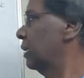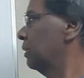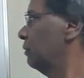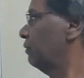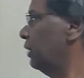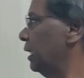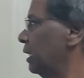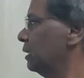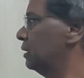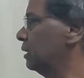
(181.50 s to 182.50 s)

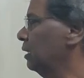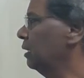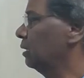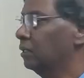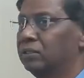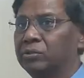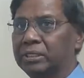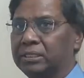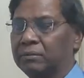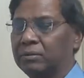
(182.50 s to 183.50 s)
lakh is a
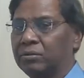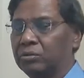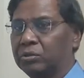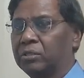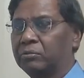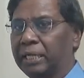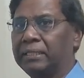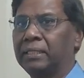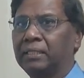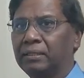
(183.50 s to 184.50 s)
units. You have to
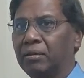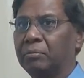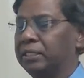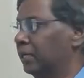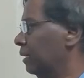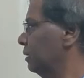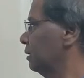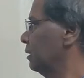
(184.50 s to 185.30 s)
buy the raw material.